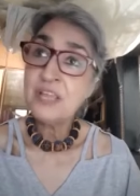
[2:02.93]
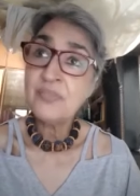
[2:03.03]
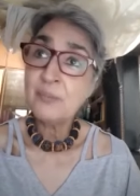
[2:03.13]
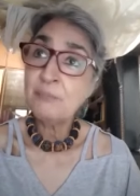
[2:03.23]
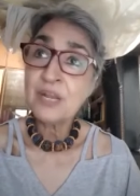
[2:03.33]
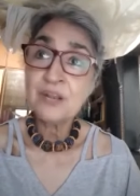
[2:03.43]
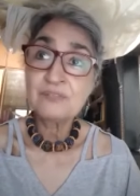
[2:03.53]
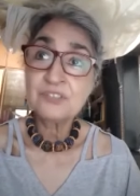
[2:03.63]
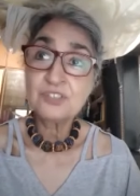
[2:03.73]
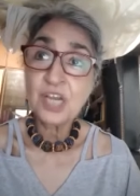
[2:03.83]
in the middle
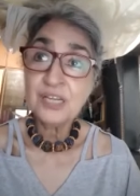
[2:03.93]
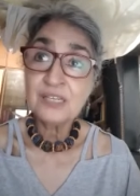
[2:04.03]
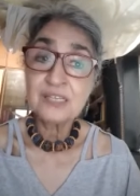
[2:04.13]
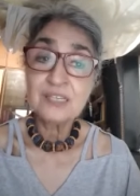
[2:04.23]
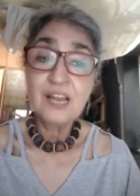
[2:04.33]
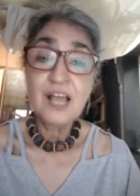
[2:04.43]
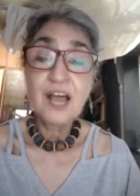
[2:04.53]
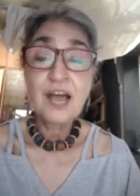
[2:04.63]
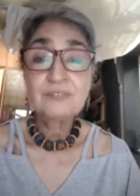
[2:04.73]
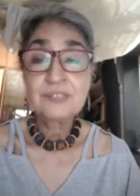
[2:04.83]
of the jungle
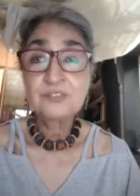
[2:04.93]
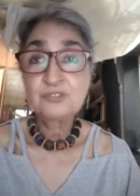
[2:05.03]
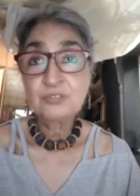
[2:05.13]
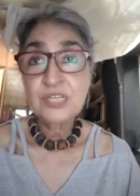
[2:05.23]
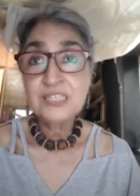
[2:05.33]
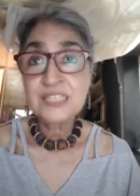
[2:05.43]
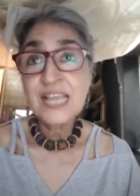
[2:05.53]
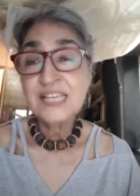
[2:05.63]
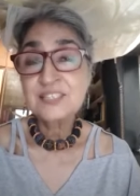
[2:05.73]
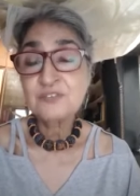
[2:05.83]
after three
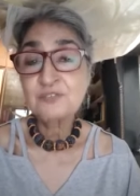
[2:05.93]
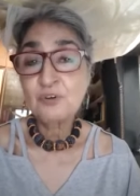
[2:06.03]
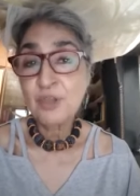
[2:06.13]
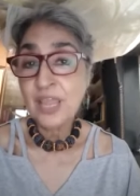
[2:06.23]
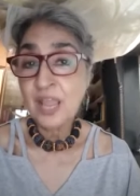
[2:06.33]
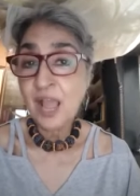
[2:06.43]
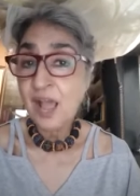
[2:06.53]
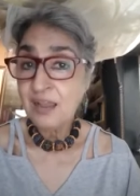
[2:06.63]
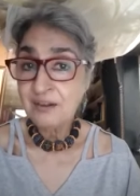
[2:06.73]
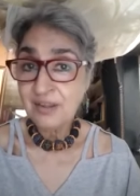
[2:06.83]
days of going
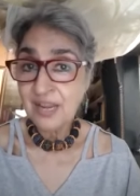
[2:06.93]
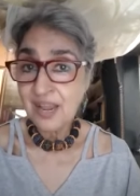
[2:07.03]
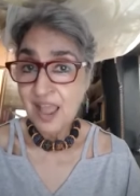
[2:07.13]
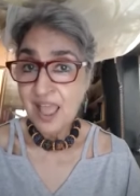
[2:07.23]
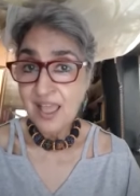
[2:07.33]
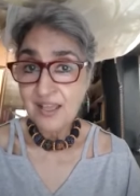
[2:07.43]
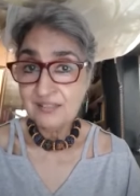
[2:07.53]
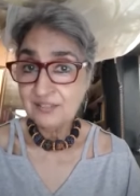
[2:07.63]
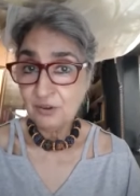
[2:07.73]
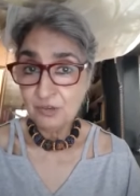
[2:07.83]
hungry
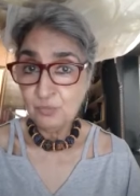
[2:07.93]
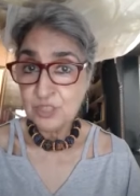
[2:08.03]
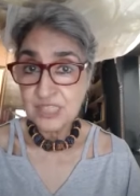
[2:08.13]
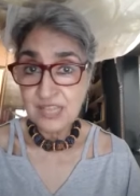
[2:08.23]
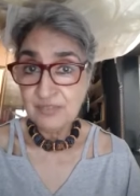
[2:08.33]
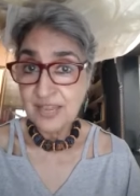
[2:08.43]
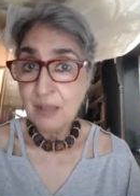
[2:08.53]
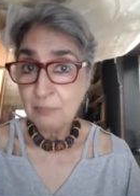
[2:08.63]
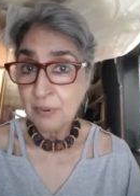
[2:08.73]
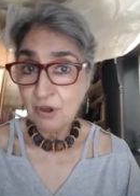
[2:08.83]
and almost giving
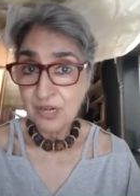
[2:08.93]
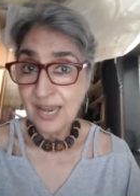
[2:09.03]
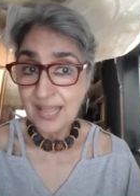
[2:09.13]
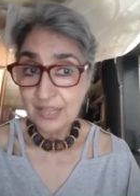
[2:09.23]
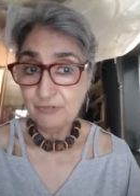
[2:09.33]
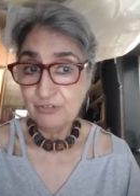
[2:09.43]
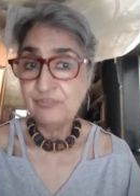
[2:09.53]
up on life.